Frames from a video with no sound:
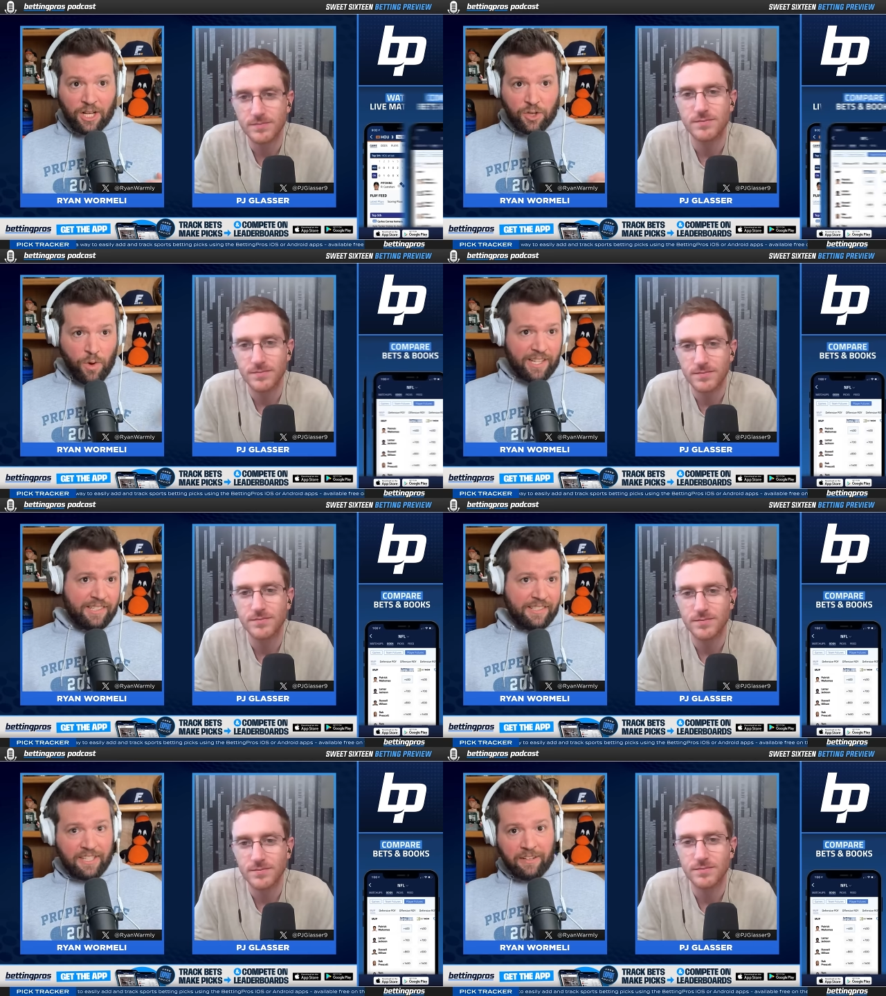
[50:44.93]
Speaker 1: twenty
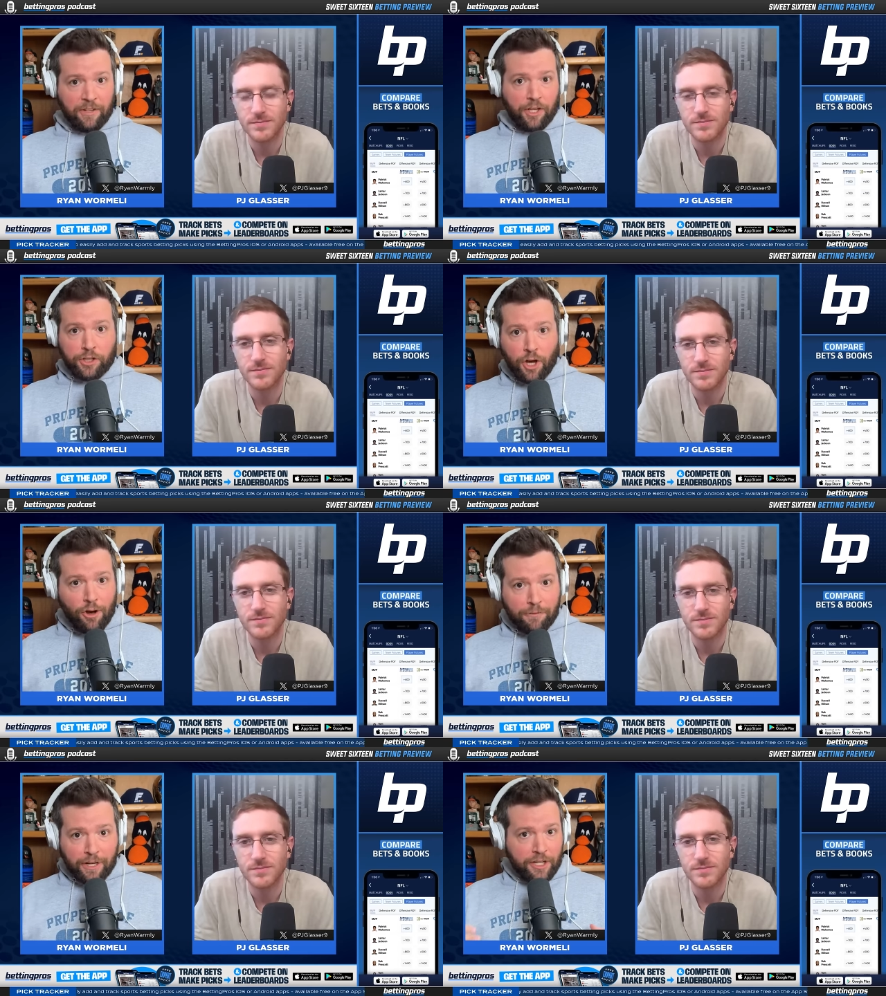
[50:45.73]
sixteen
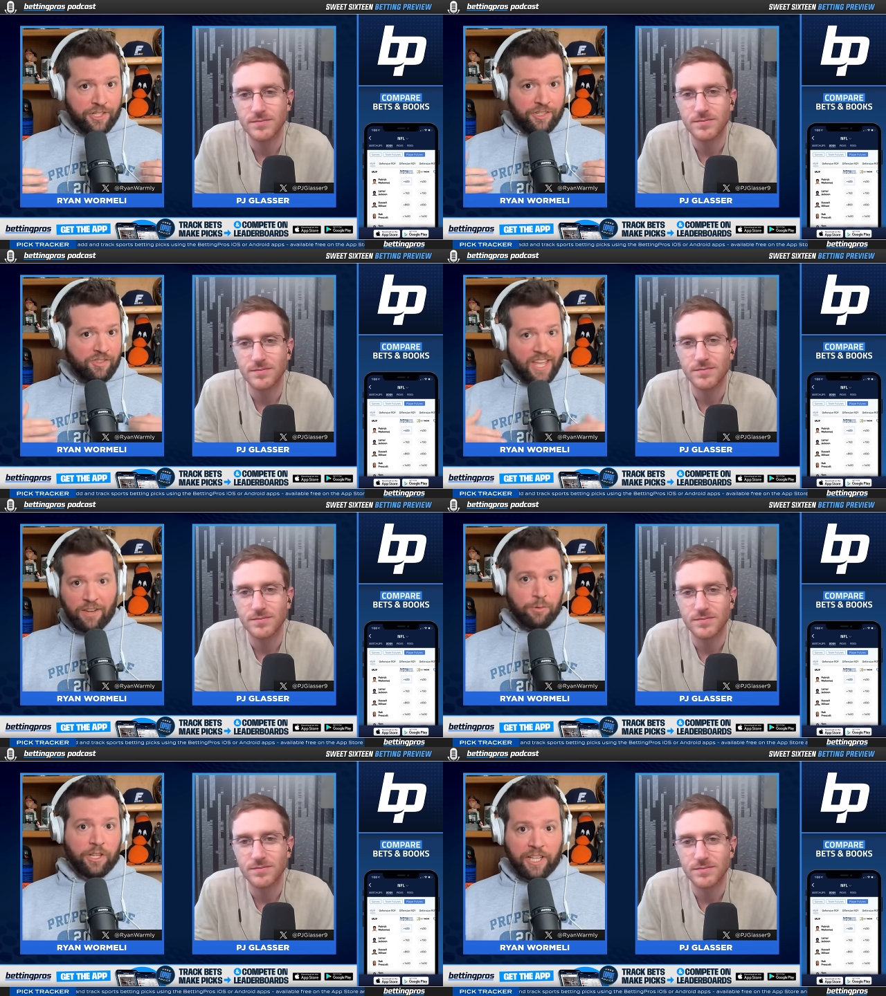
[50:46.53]
Villanova, just they get
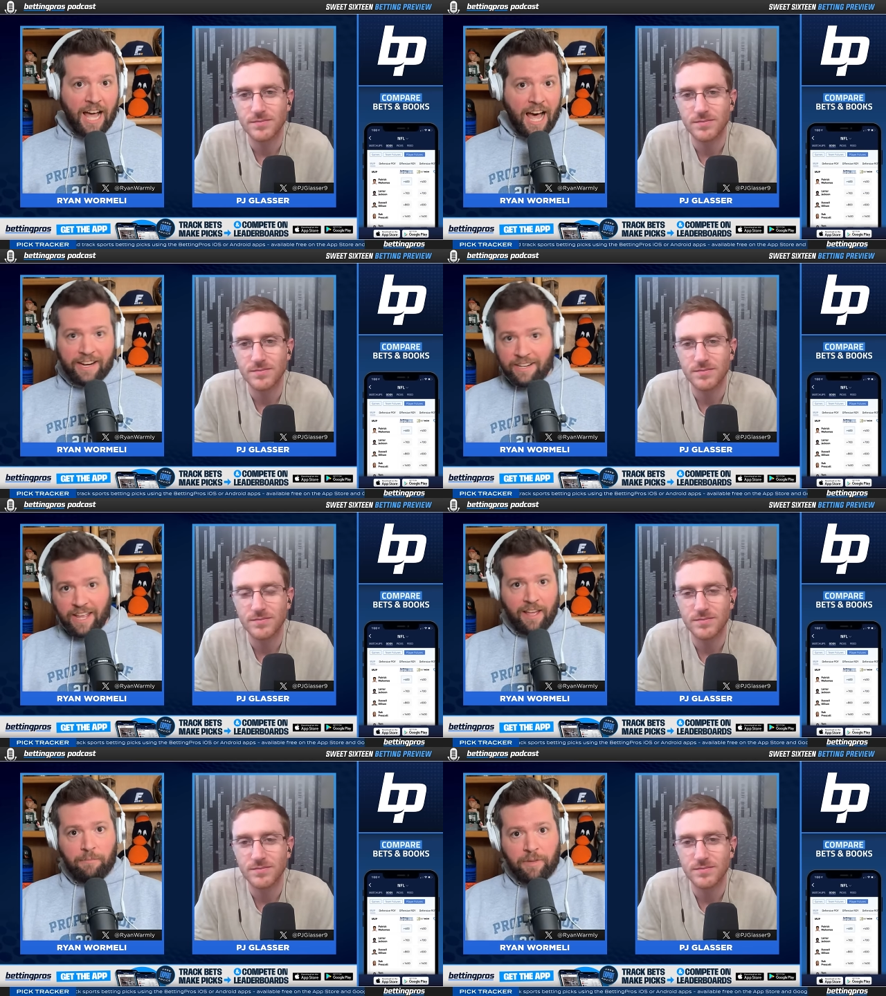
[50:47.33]
really hot and
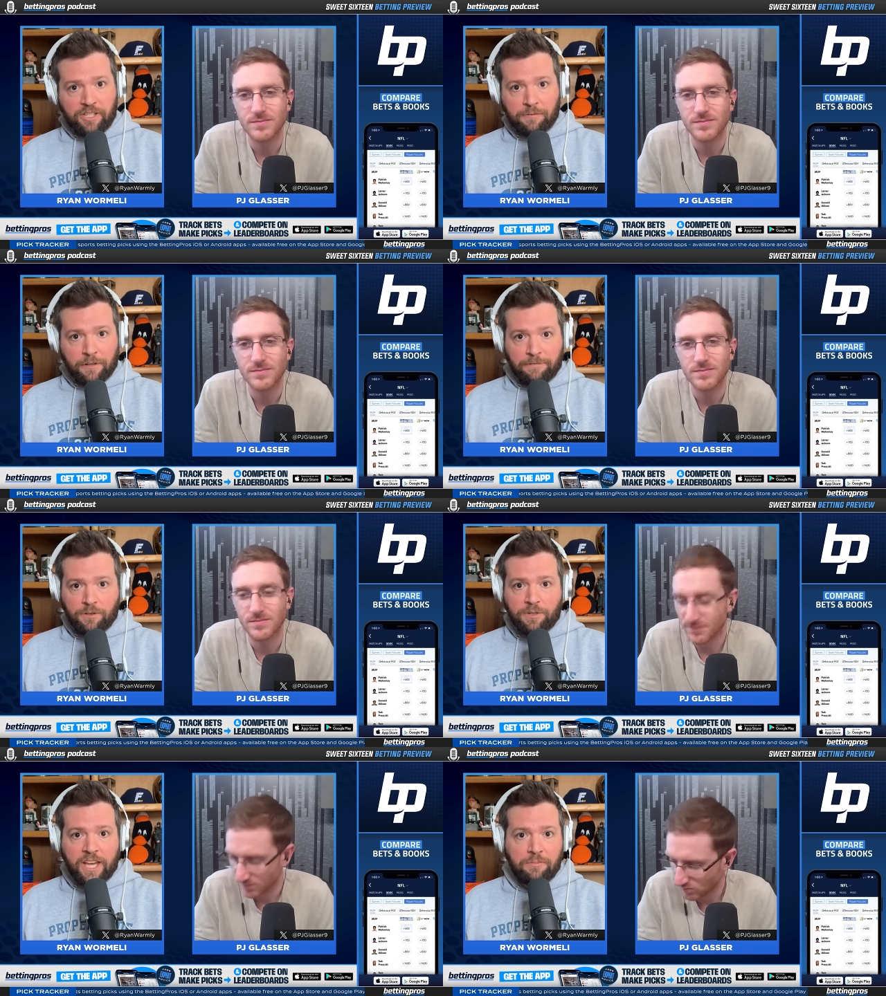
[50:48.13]
can't miss for a
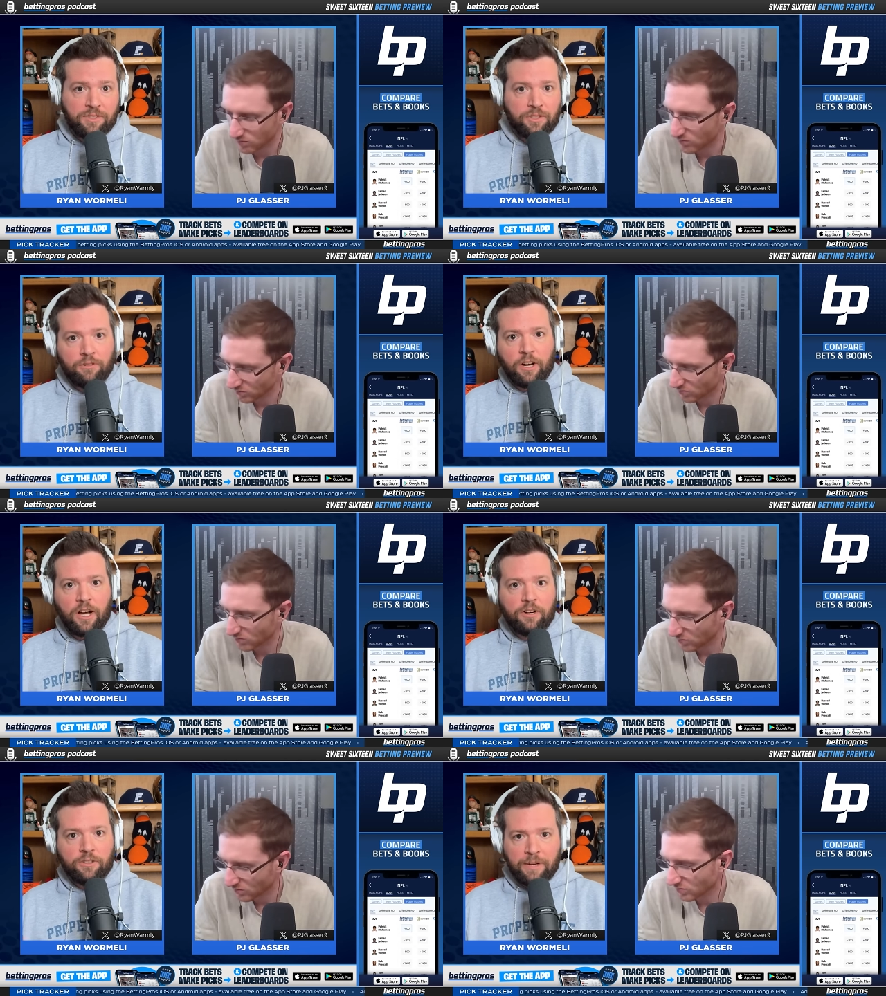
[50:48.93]
few games in a
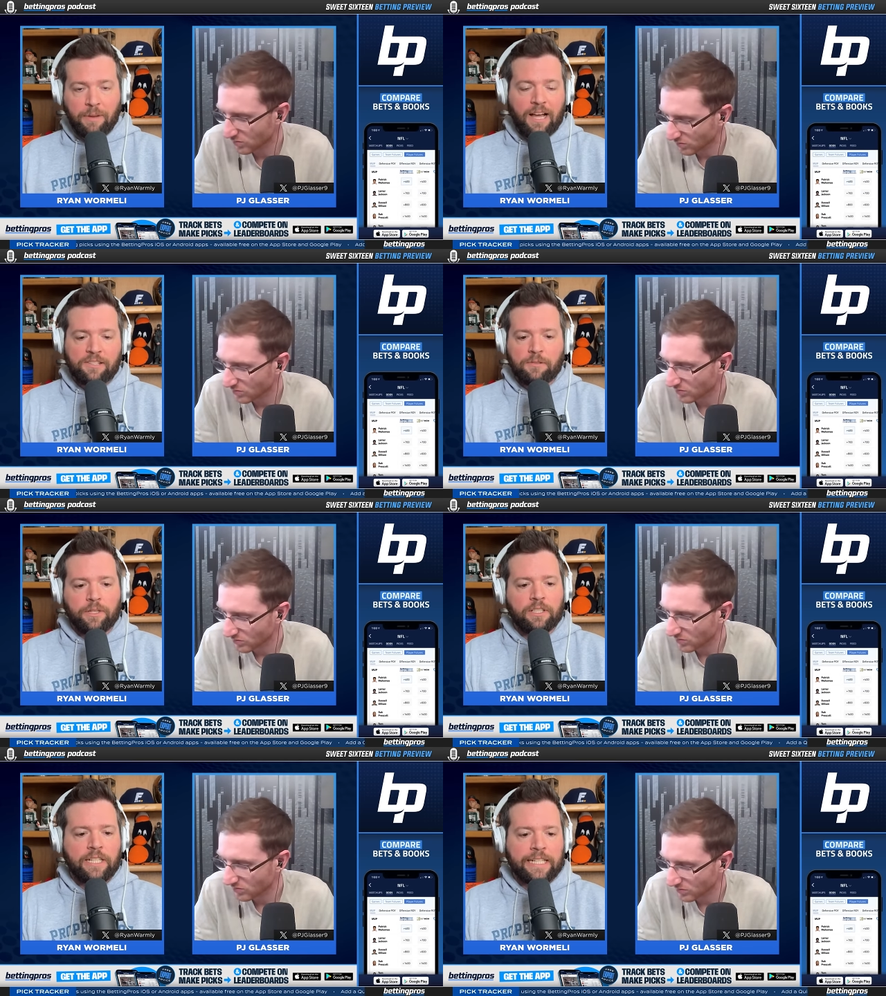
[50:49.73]
row, like
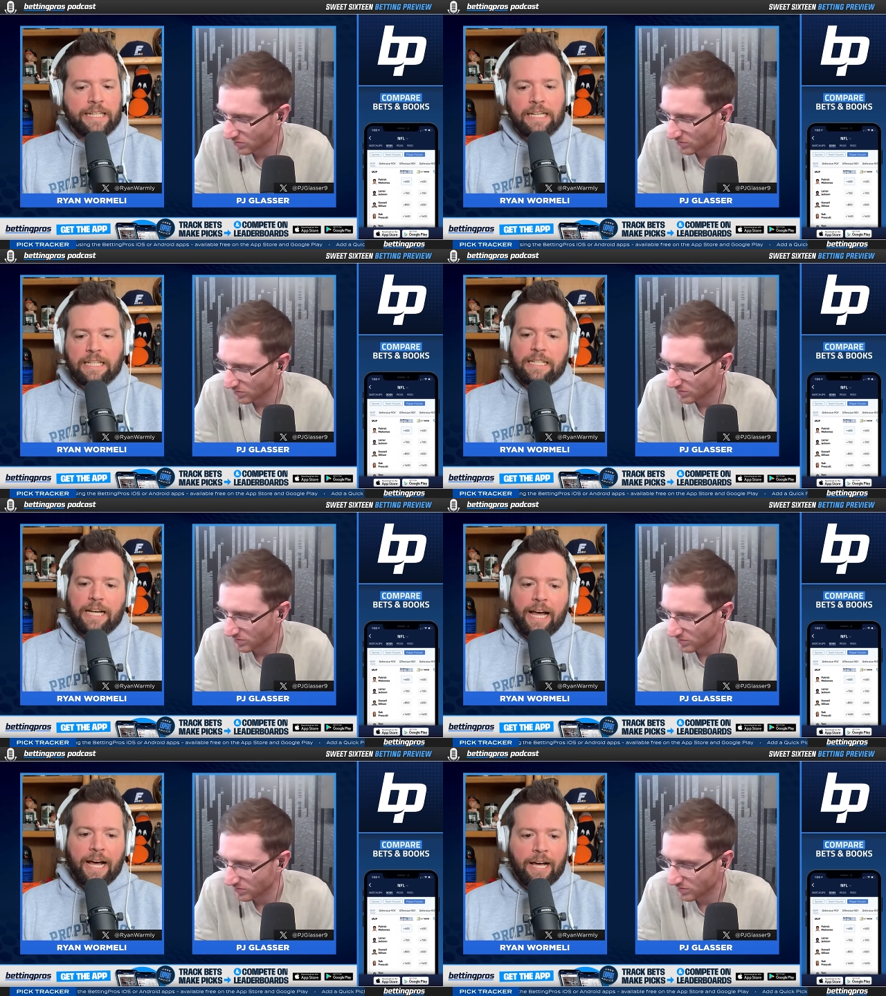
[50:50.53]
possibility,
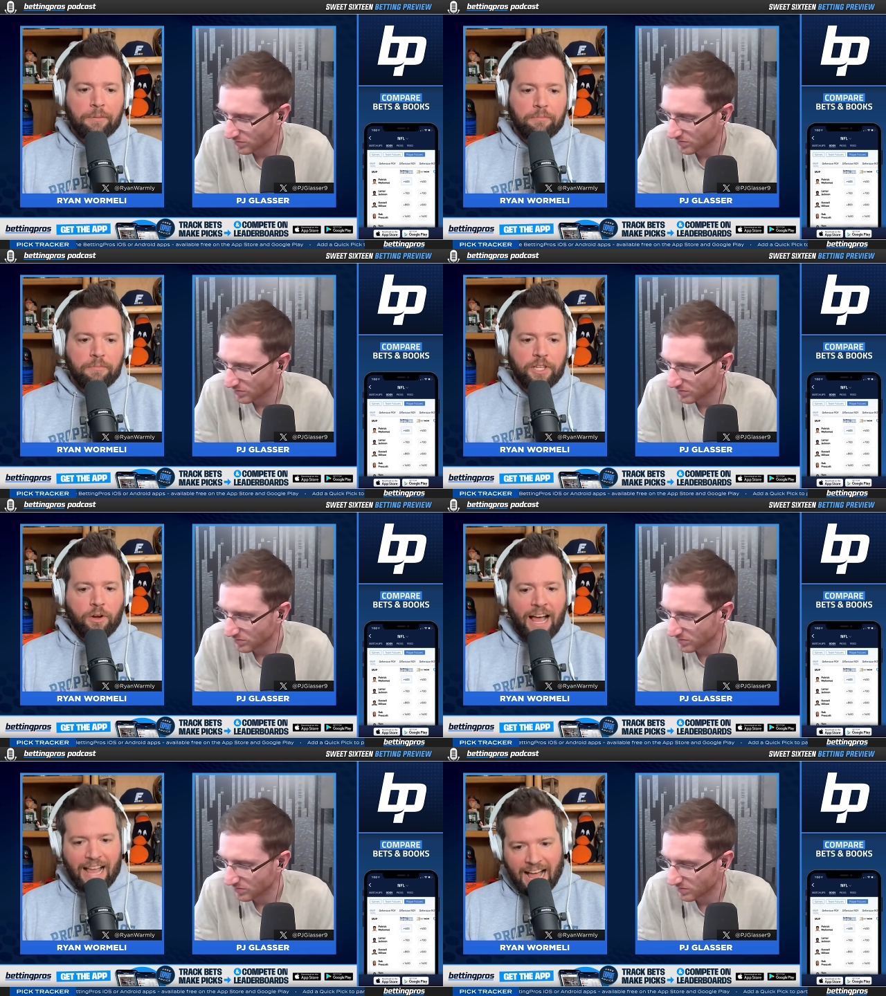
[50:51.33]
um, you know,
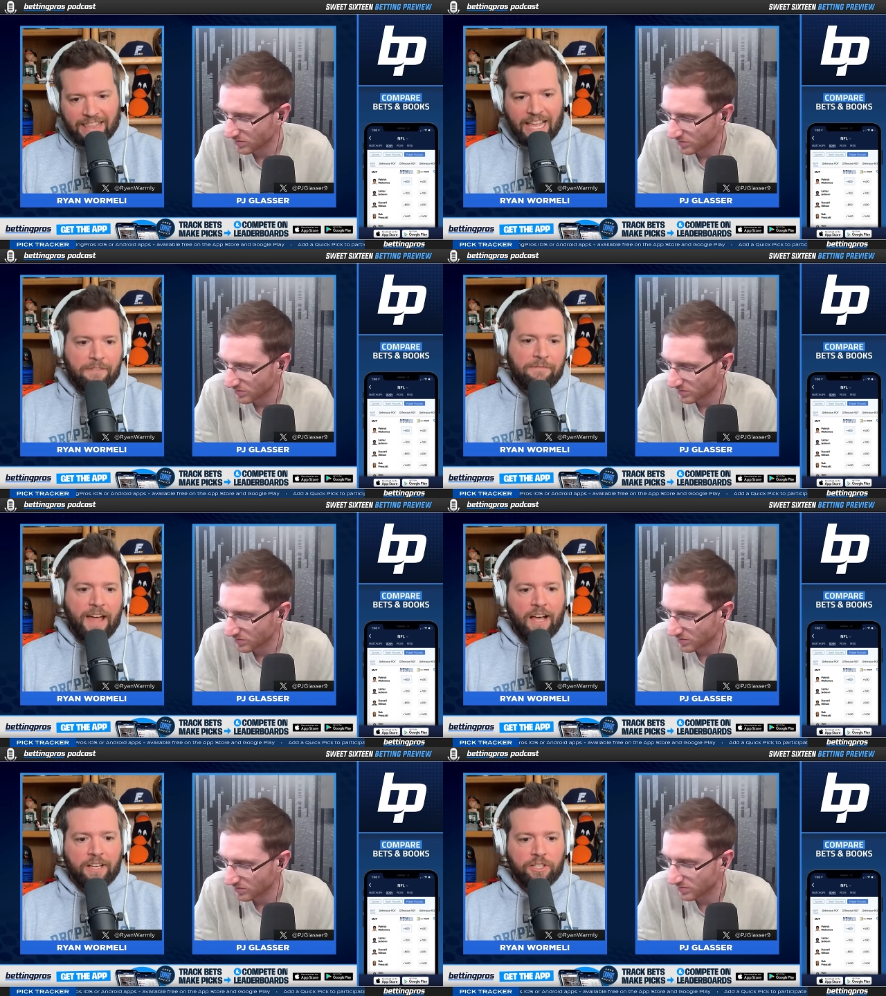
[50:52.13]
at, at that
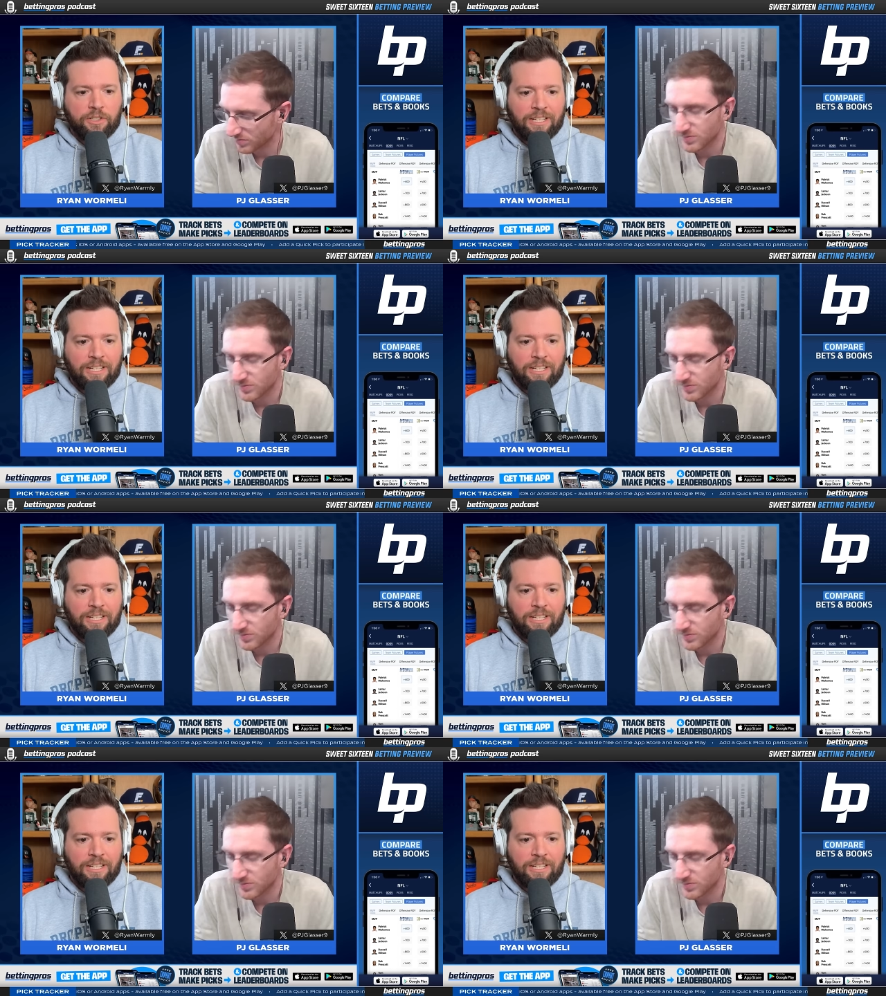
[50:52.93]
value.